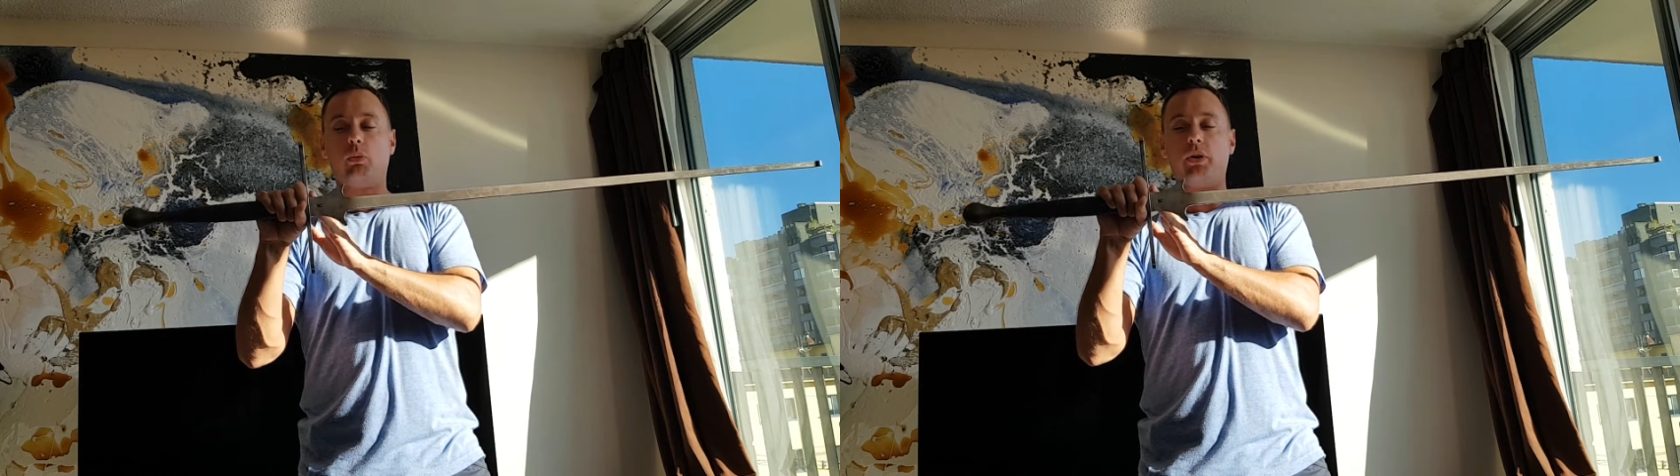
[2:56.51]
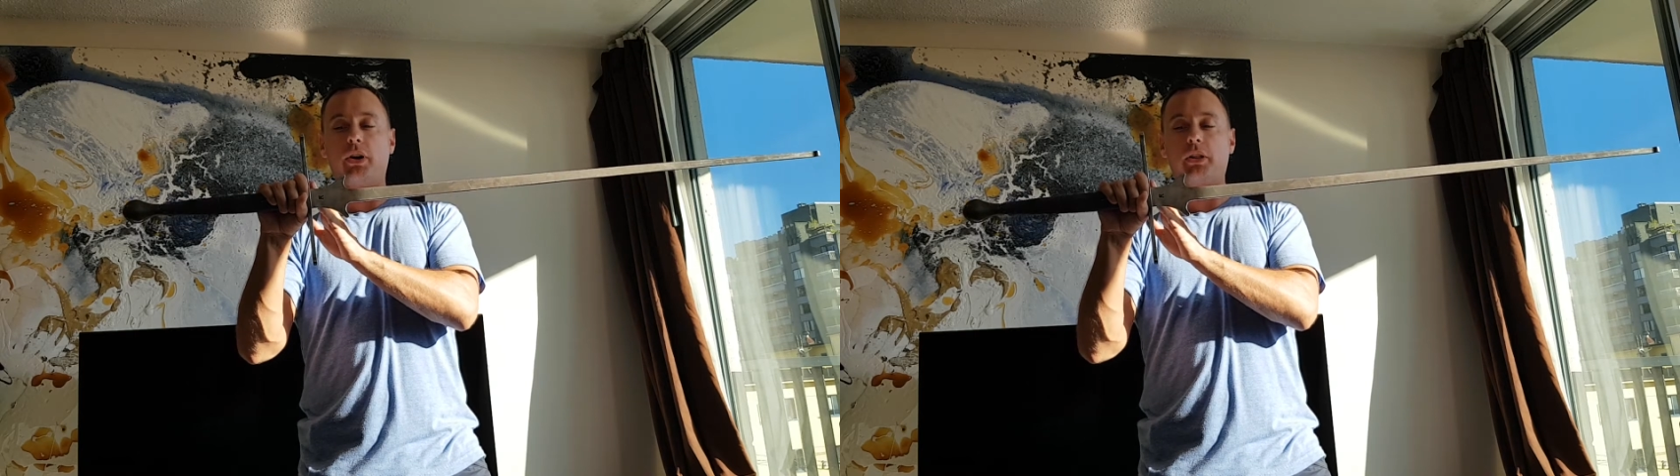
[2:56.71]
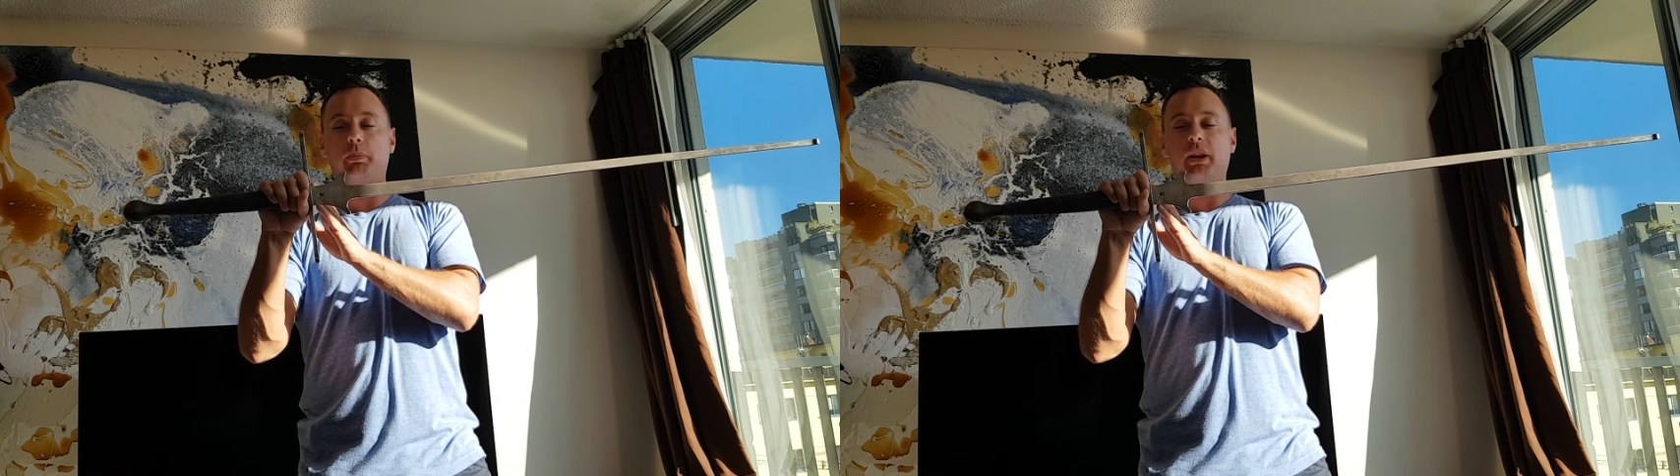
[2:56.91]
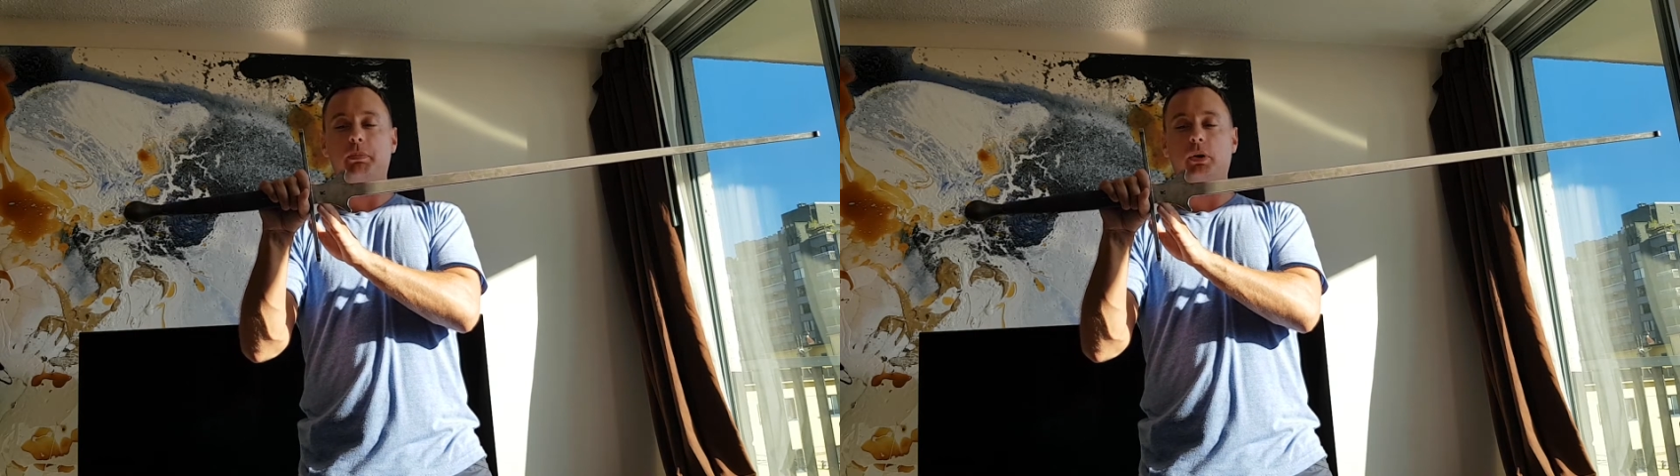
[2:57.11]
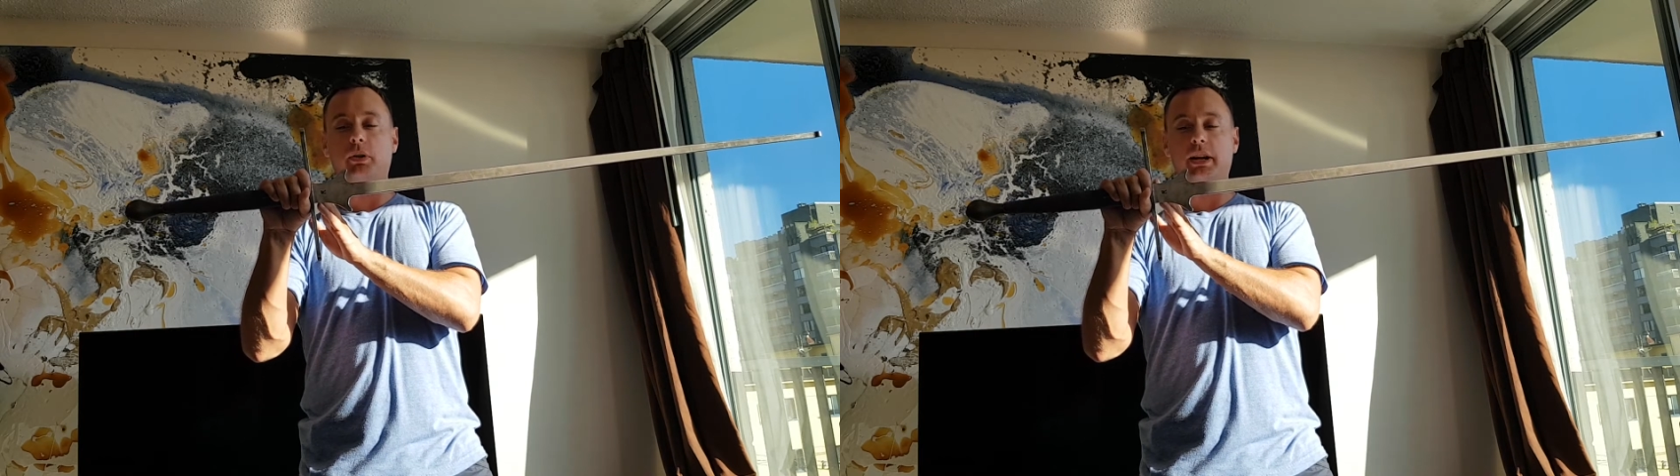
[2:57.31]
With other
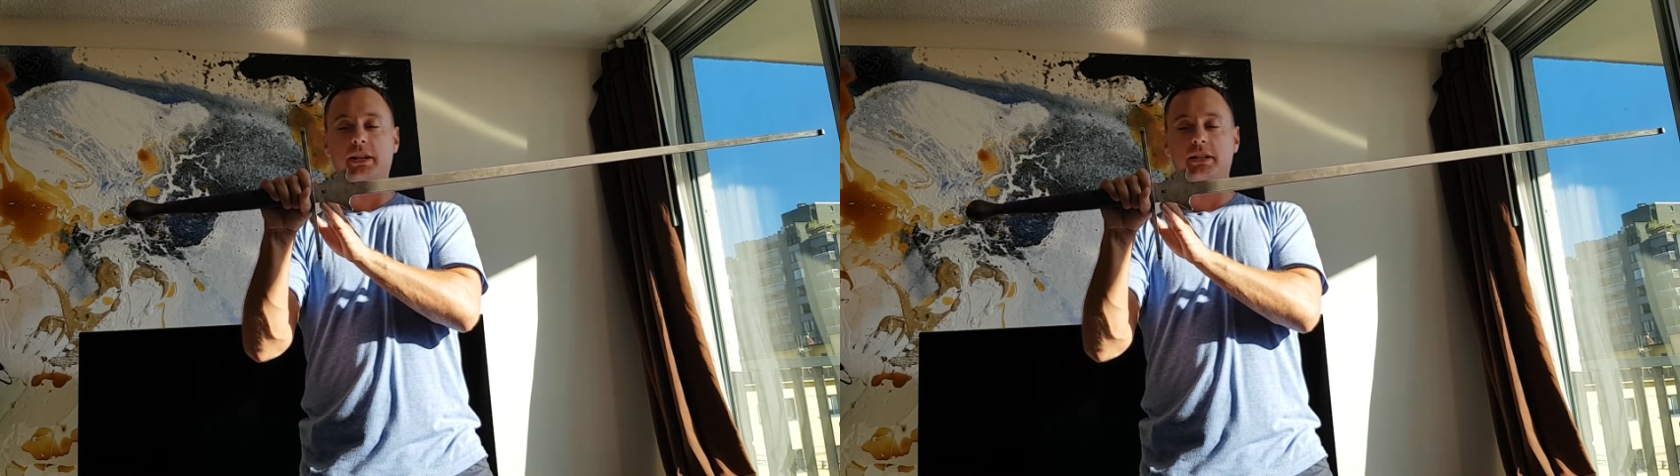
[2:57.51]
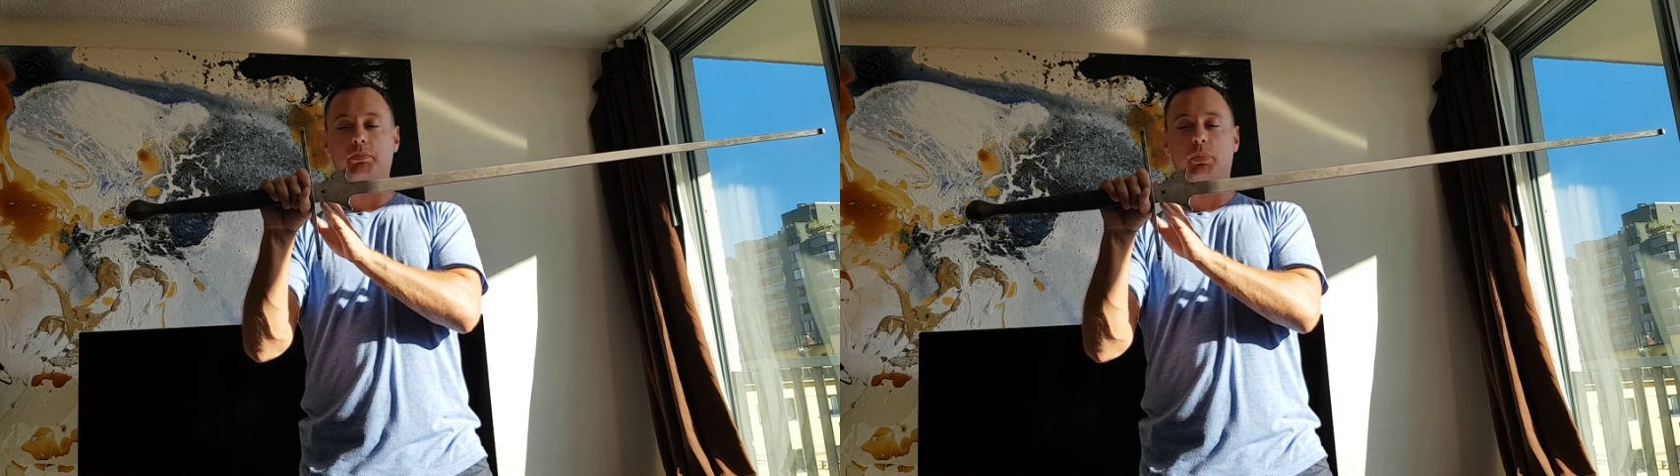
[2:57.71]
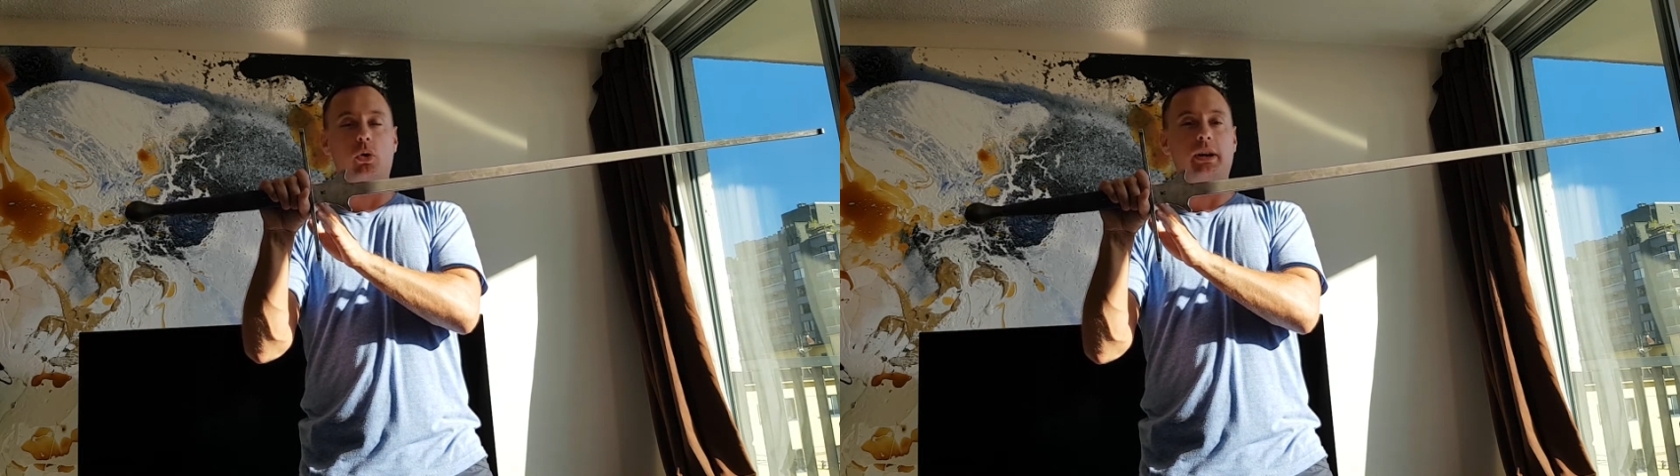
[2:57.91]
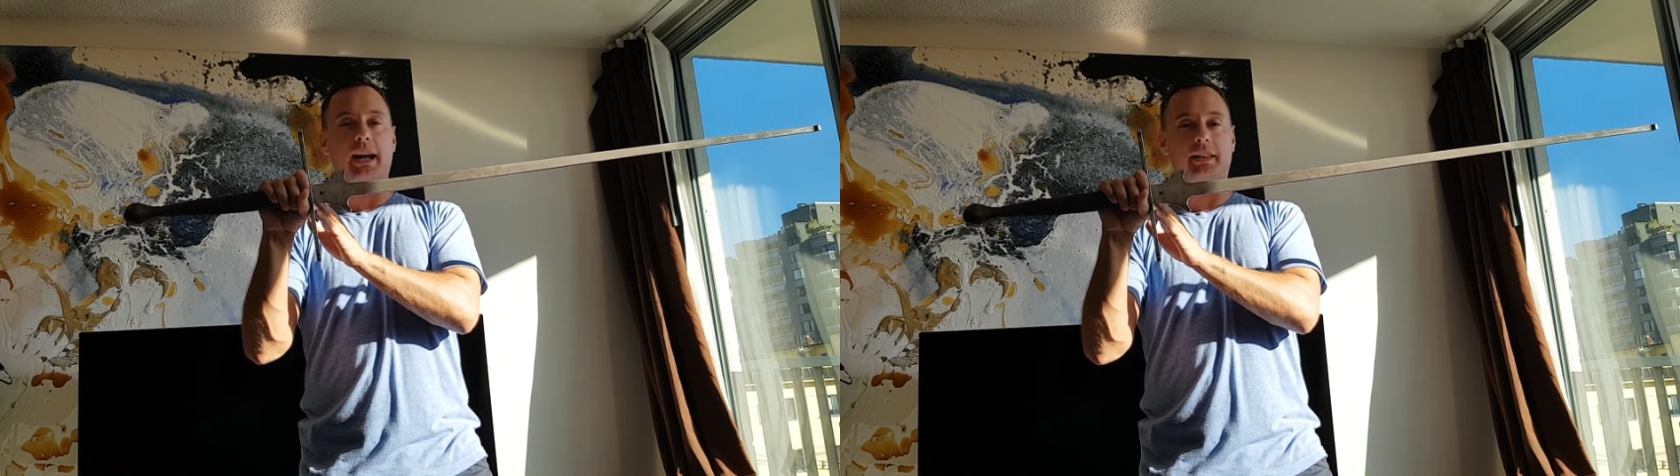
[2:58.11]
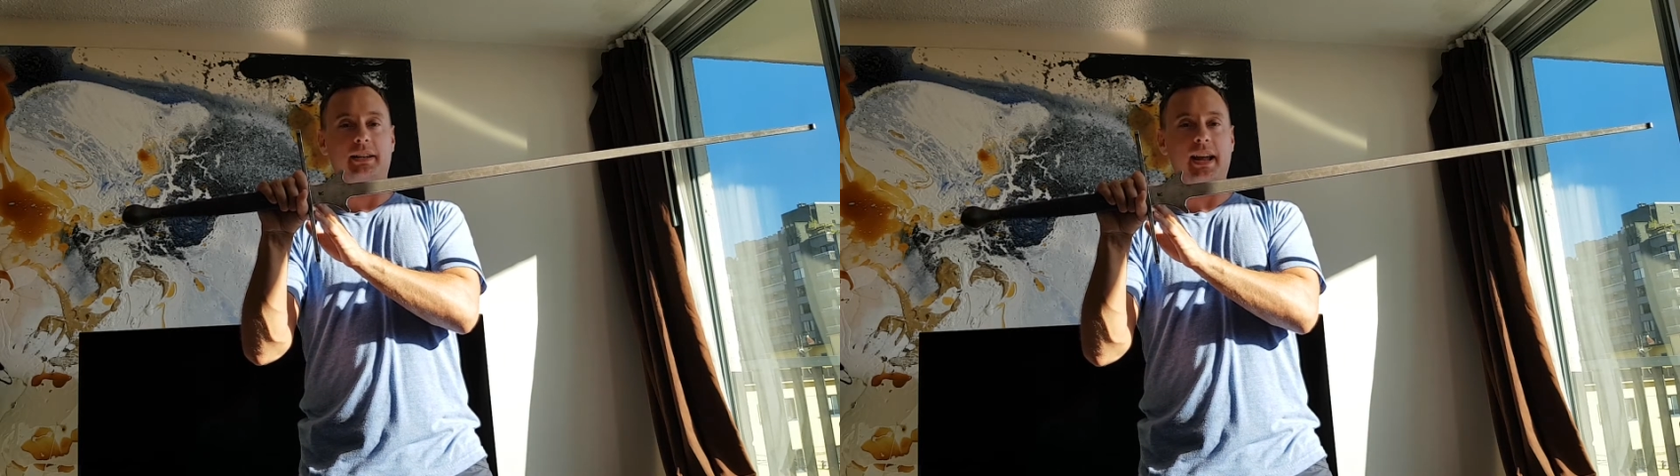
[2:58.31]
people, it's broke
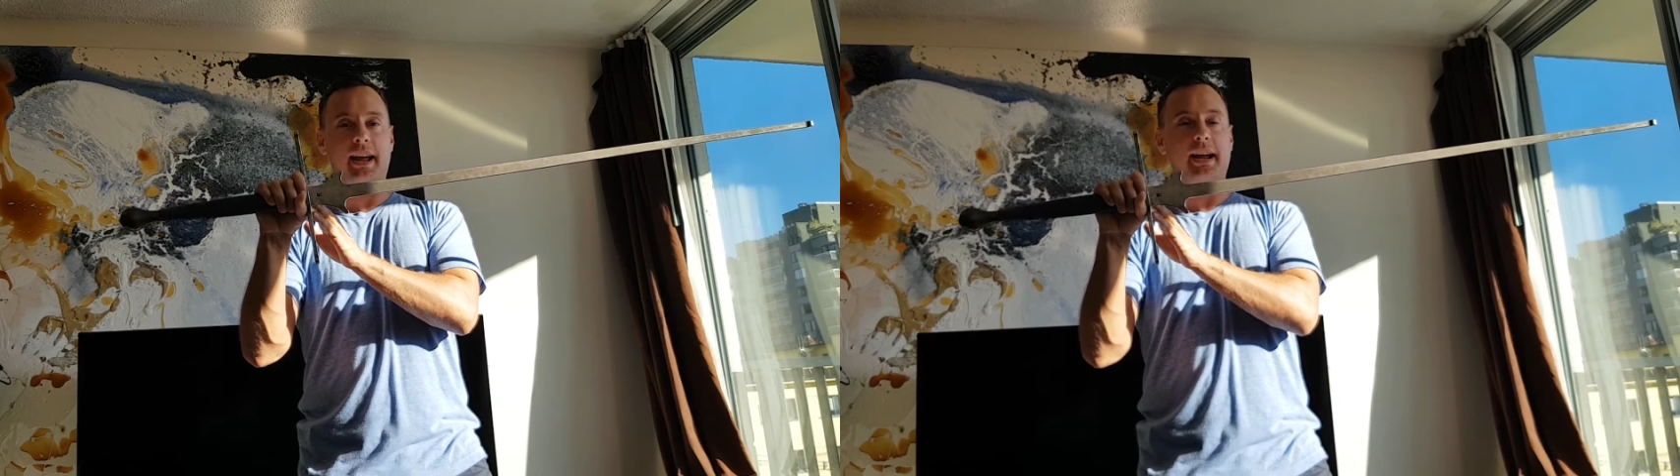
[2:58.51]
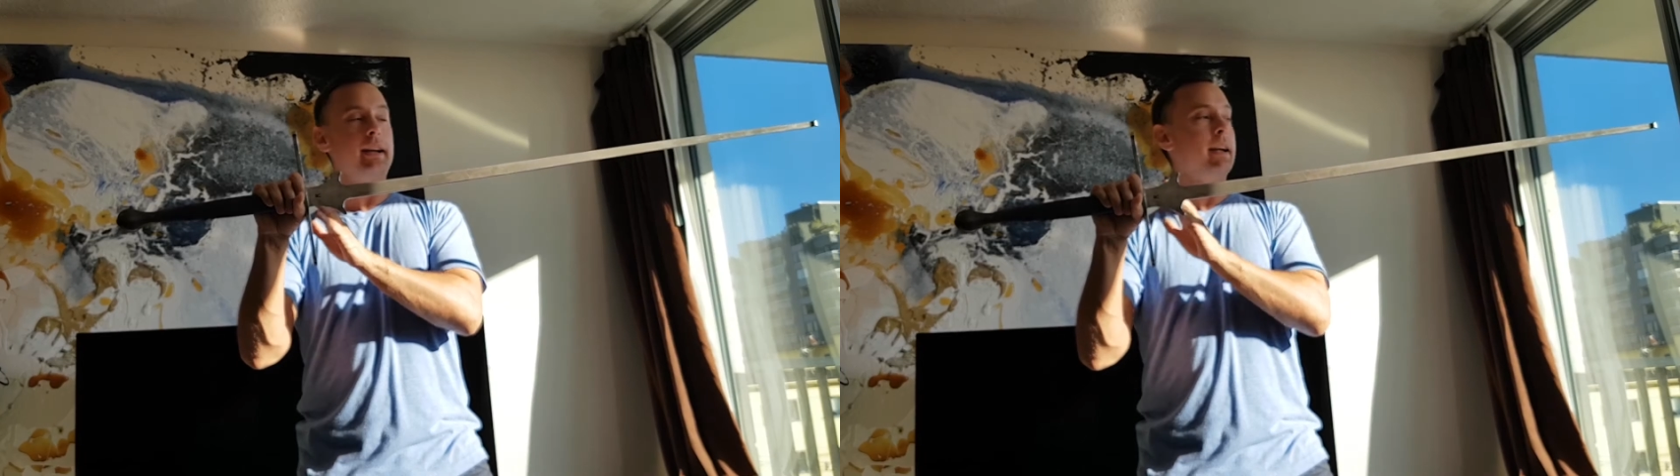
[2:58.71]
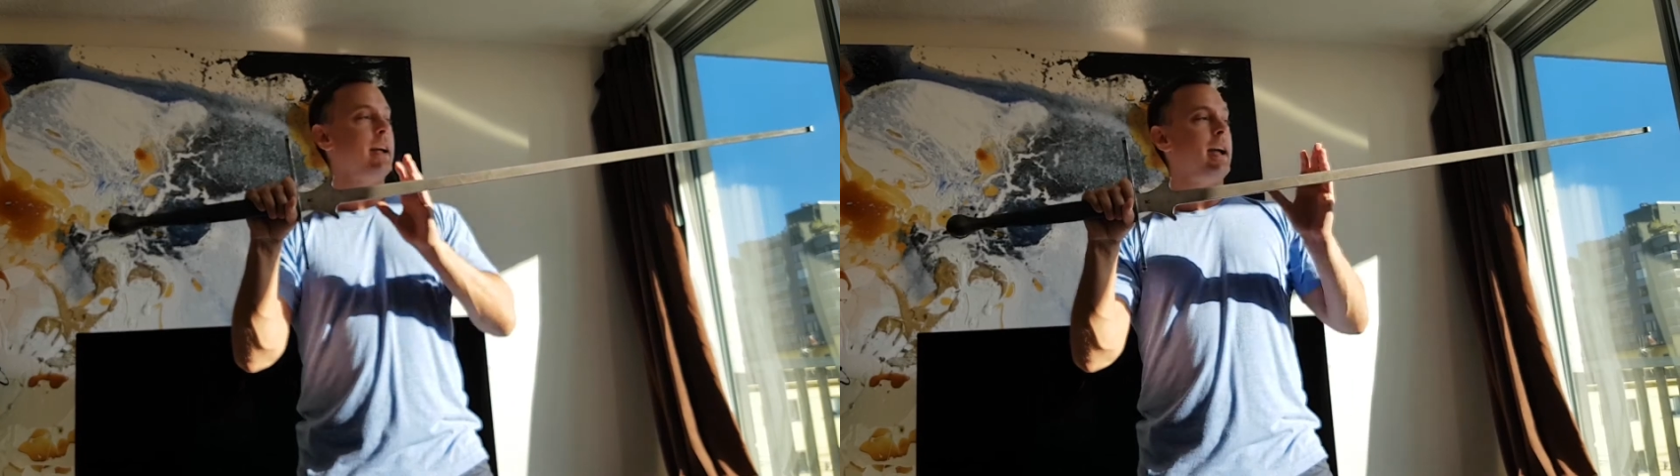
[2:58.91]
at the tang.